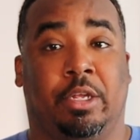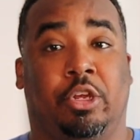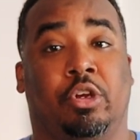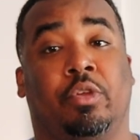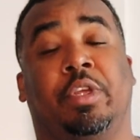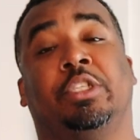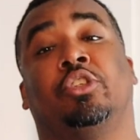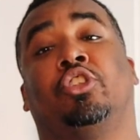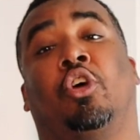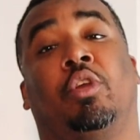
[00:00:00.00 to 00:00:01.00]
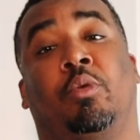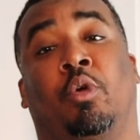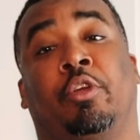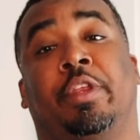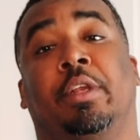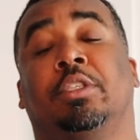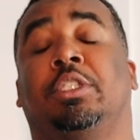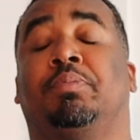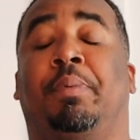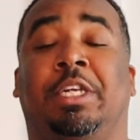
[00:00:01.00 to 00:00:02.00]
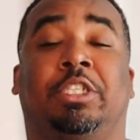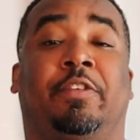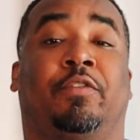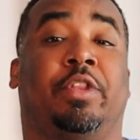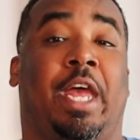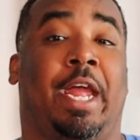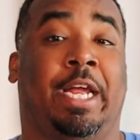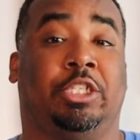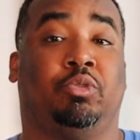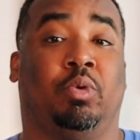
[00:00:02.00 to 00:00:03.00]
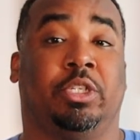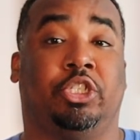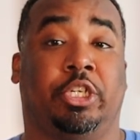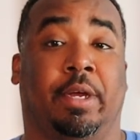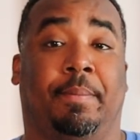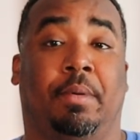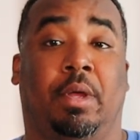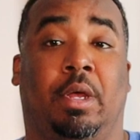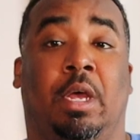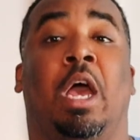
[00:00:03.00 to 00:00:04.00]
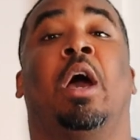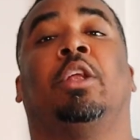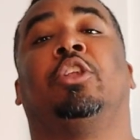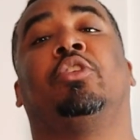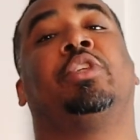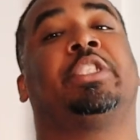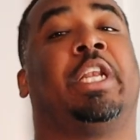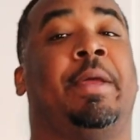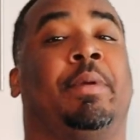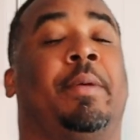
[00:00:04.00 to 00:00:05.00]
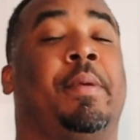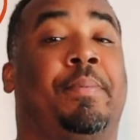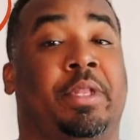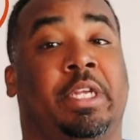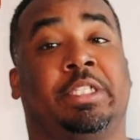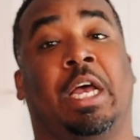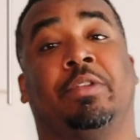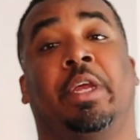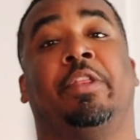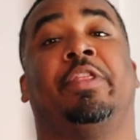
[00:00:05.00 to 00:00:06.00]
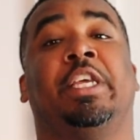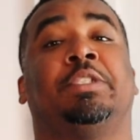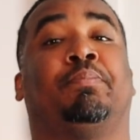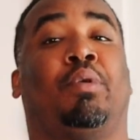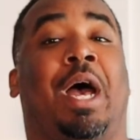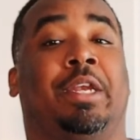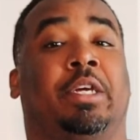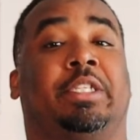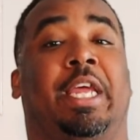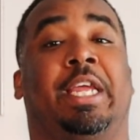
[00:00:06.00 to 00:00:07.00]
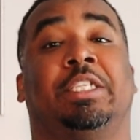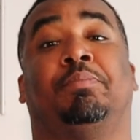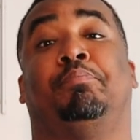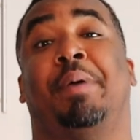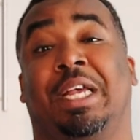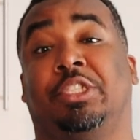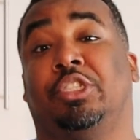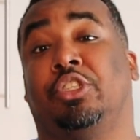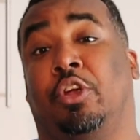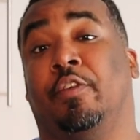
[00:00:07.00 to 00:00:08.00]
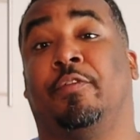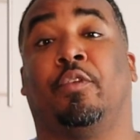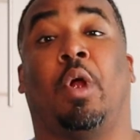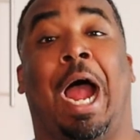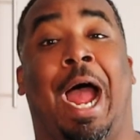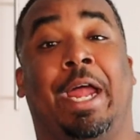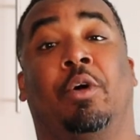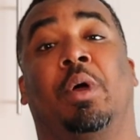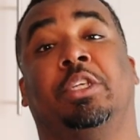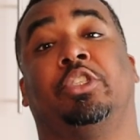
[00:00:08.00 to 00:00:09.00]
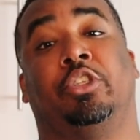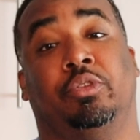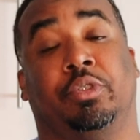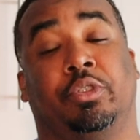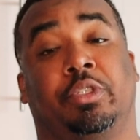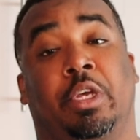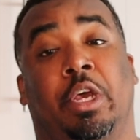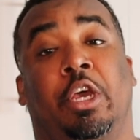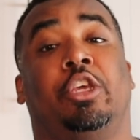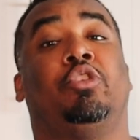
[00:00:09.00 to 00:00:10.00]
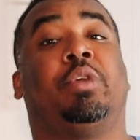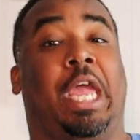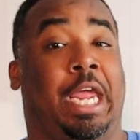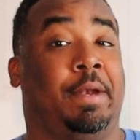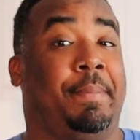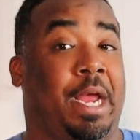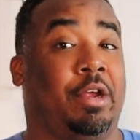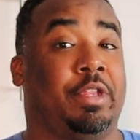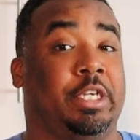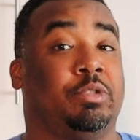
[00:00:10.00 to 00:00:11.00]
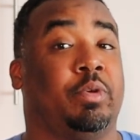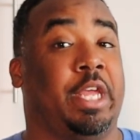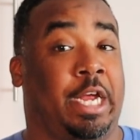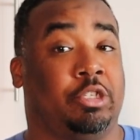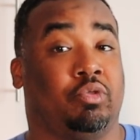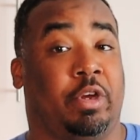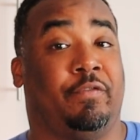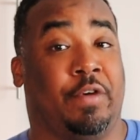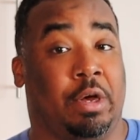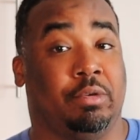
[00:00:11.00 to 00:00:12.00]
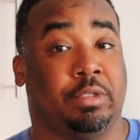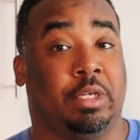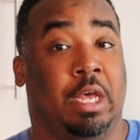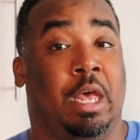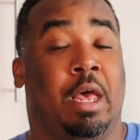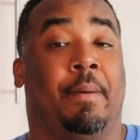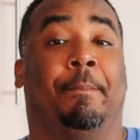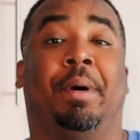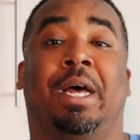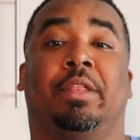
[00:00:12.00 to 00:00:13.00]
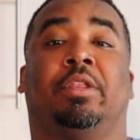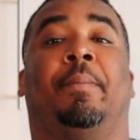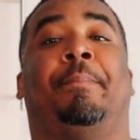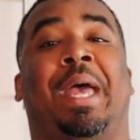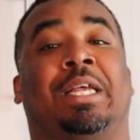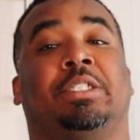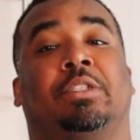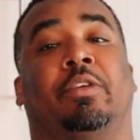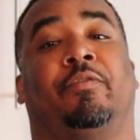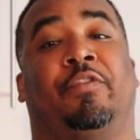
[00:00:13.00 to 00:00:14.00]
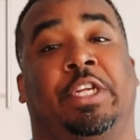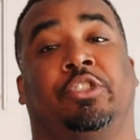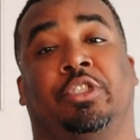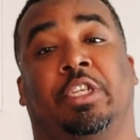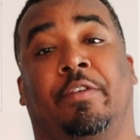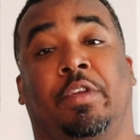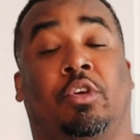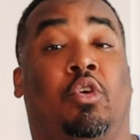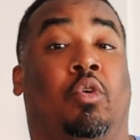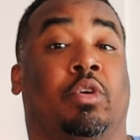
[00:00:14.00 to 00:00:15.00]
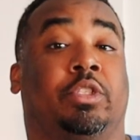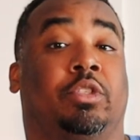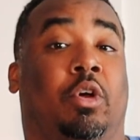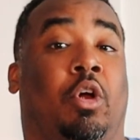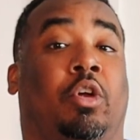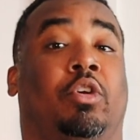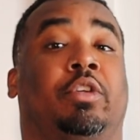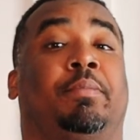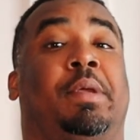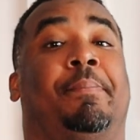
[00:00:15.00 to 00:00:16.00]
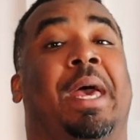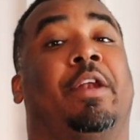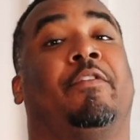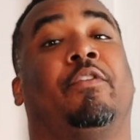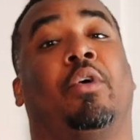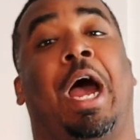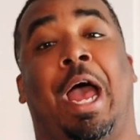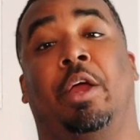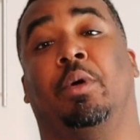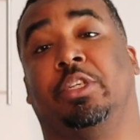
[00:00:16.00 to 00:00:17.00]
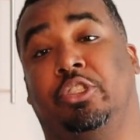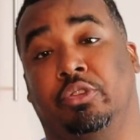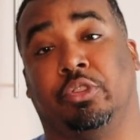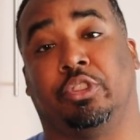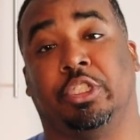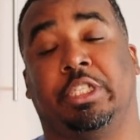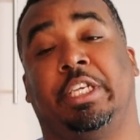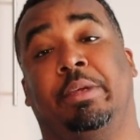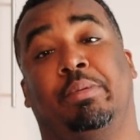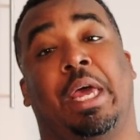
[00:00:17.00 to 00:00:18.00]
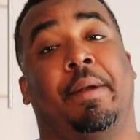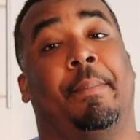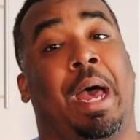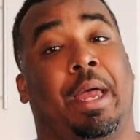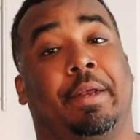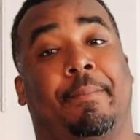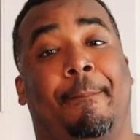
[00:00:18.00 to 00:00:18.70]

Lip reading: You know, these are totally worth it, especially for that H1 chip. Little disclaimer, let me put this out there. This product is best served for iOS users. You can pair these with Android phones, but the best features of it, of course, are going to be better for iOS users, just to keep that in mind.